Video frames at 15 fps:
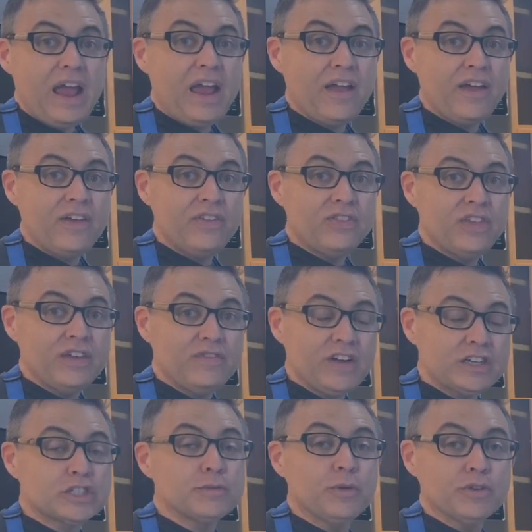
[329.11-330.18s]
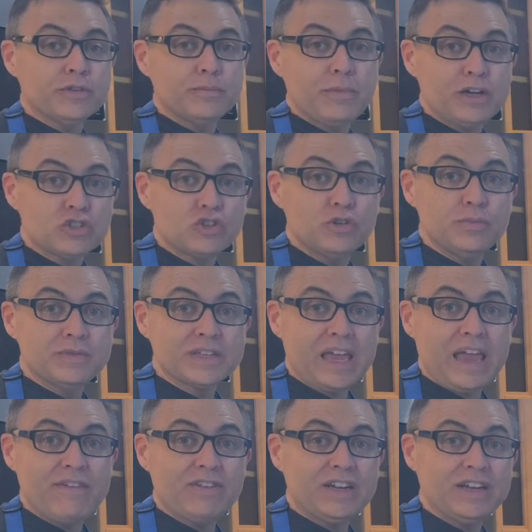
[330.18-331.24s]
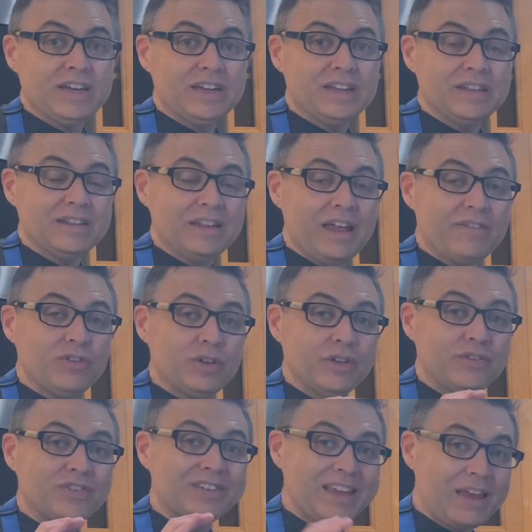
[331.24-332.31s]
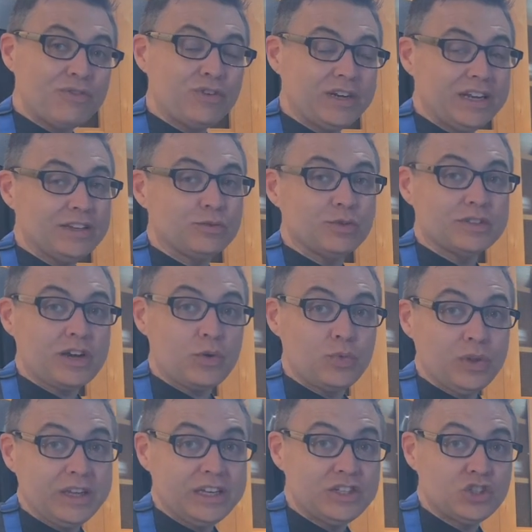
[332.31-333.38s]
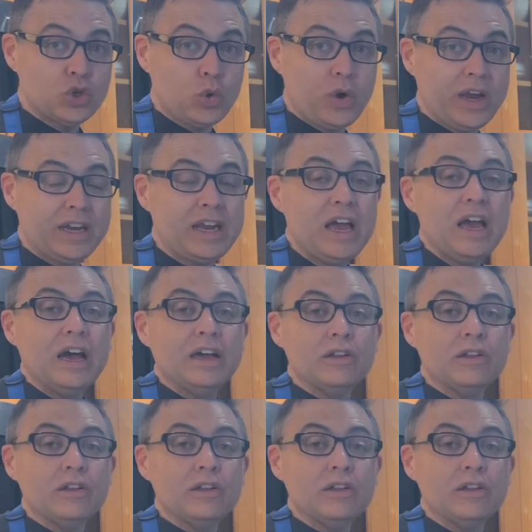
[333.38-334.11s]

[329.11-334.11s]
And the vegetables and mushrooms gave it a level of savoriness, which I really enjoyed,